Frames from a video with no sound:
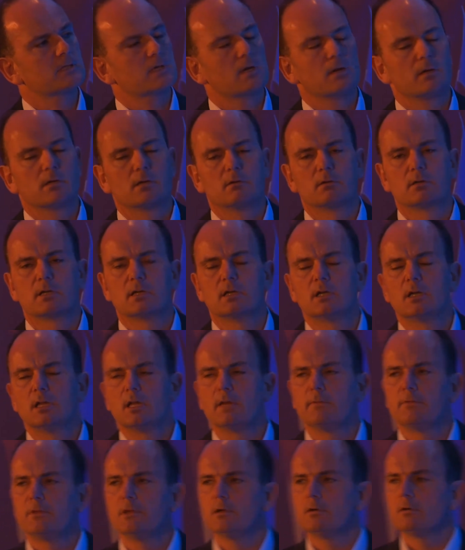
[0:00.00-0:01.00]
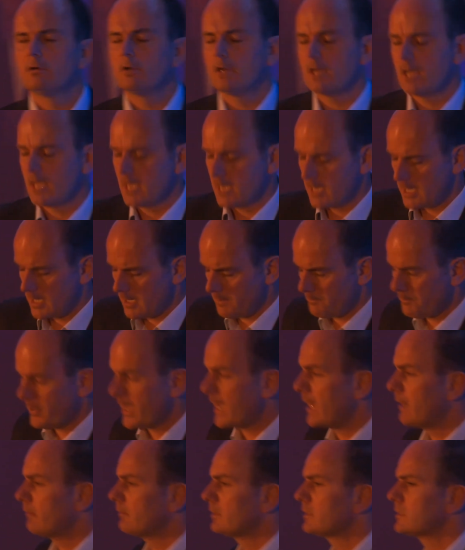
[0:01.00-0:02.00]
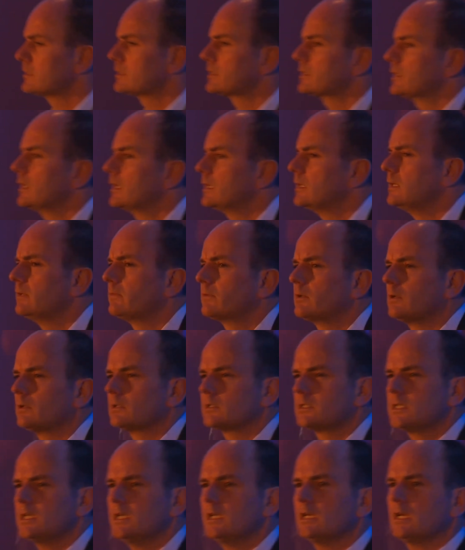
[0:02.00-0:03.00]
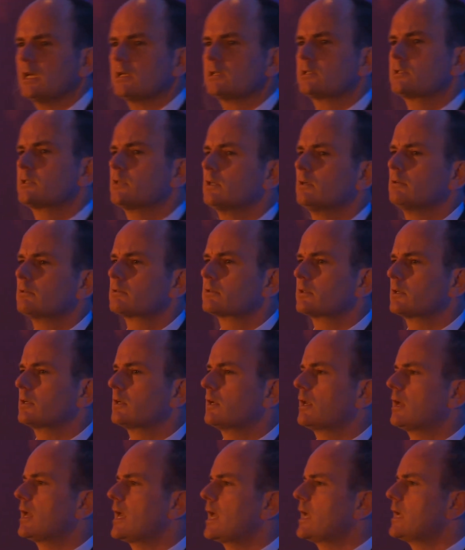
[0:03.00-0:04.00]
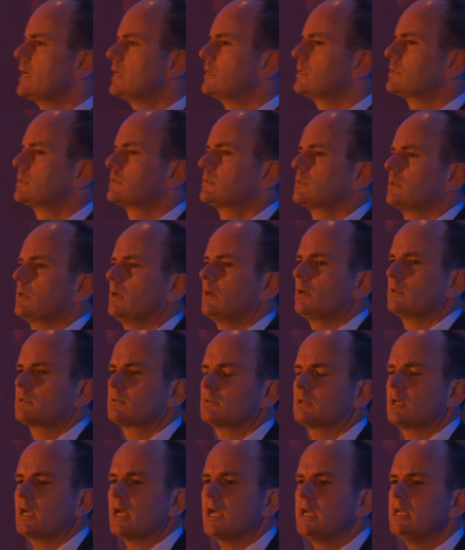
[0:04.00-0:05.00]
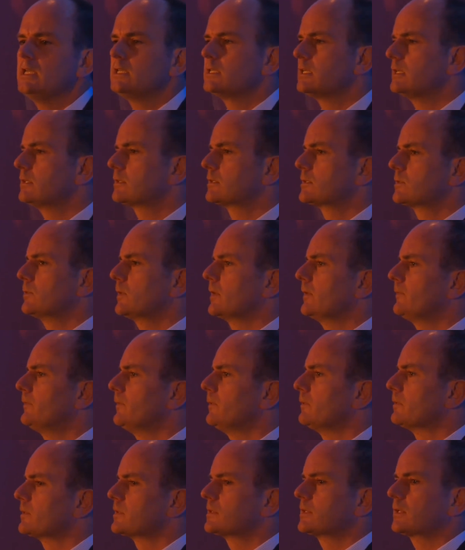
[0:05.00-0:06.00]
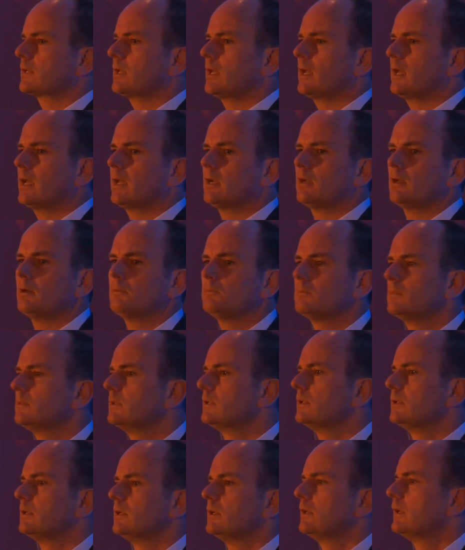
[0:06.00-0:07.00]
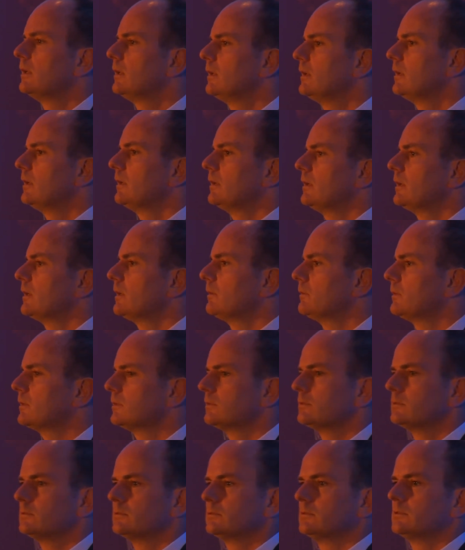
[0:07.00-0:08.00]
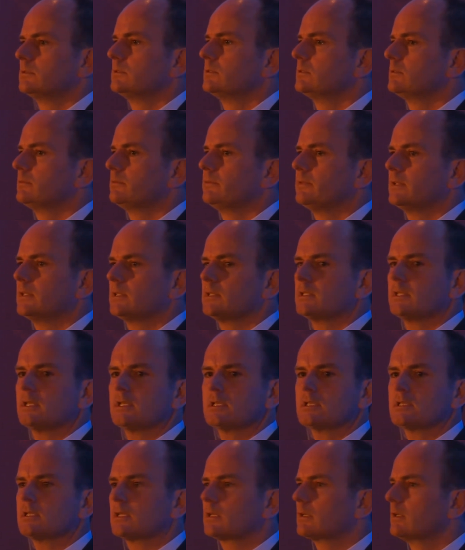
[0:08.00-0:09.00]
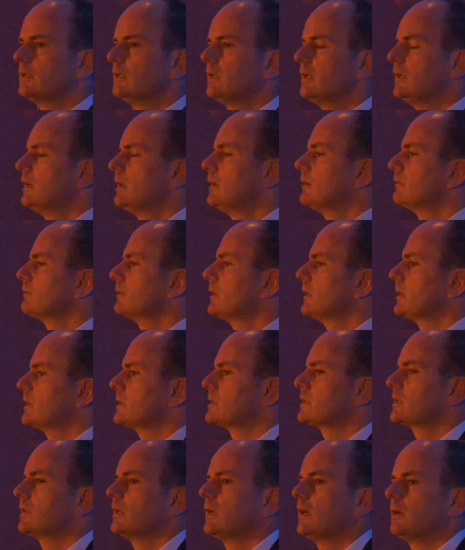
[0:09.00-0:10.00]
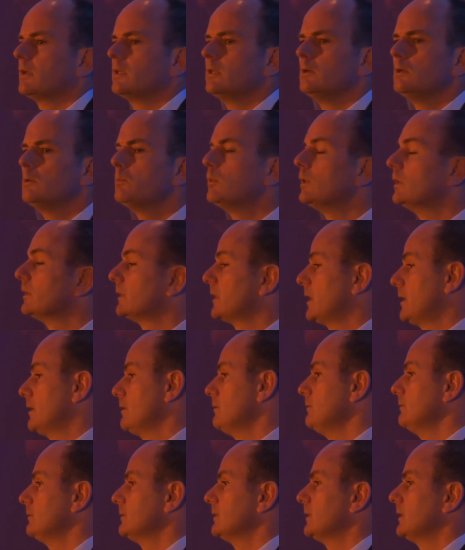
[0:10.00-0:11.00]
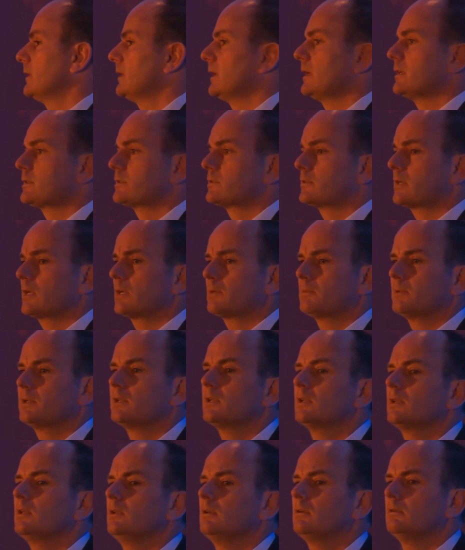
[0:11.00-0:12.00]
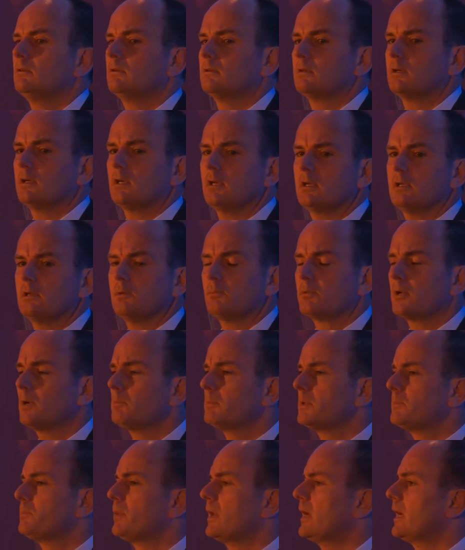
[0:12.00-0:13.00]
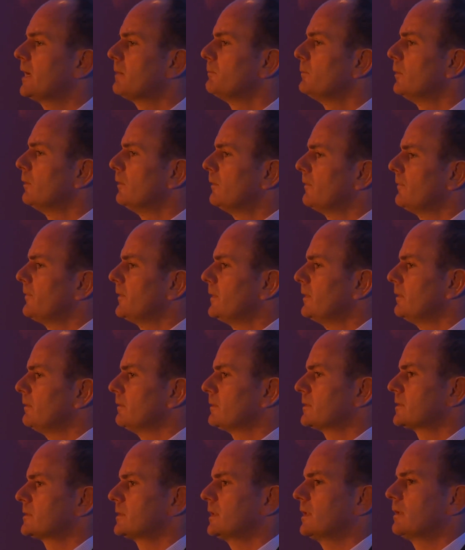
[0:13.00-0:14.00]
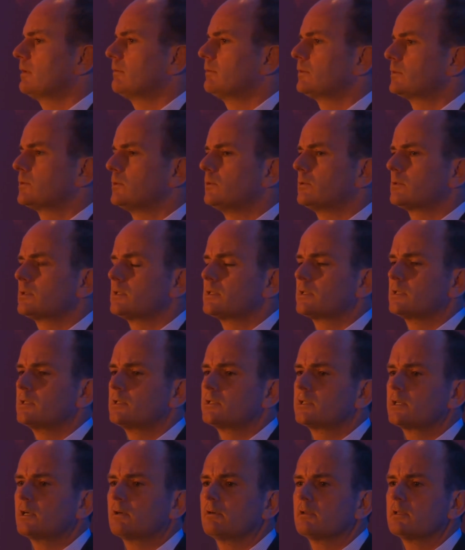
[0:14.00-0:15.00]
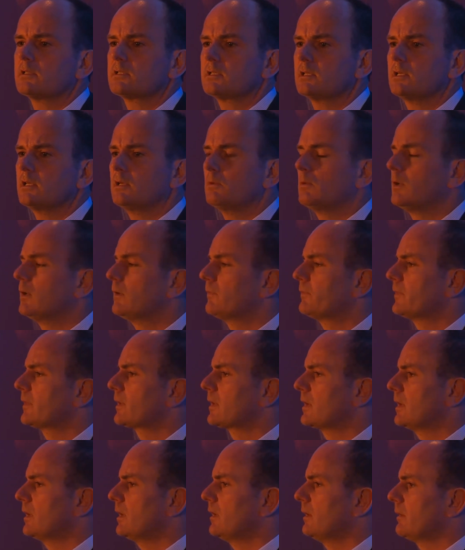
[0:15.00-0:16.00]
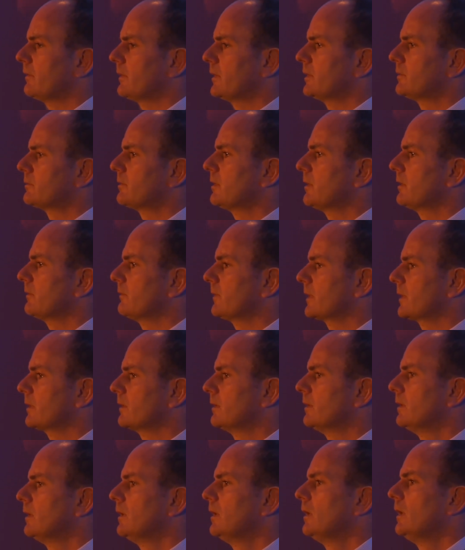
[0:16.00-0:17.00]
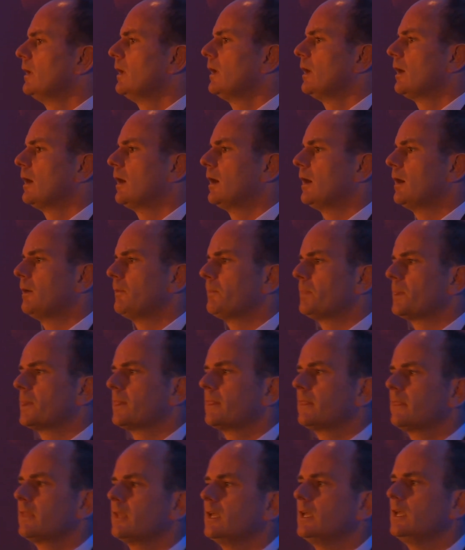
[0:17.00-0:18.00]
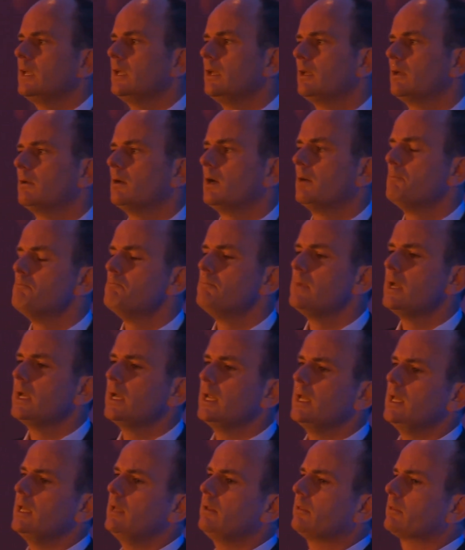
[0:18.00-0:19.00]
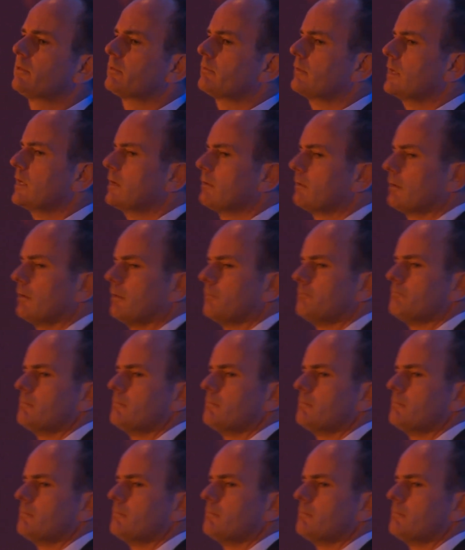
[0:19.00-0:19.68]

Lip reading: going on here. If you're a parent and you've got teenage children aged sort of 18 to 24, stick your hand up. Anyone? Oh, fantastic. Right, you will know, ladies and gentlemen, that you're probably paying more for your son or daughter's insurance than you are for the car they're driving. A Mini, 3-year-old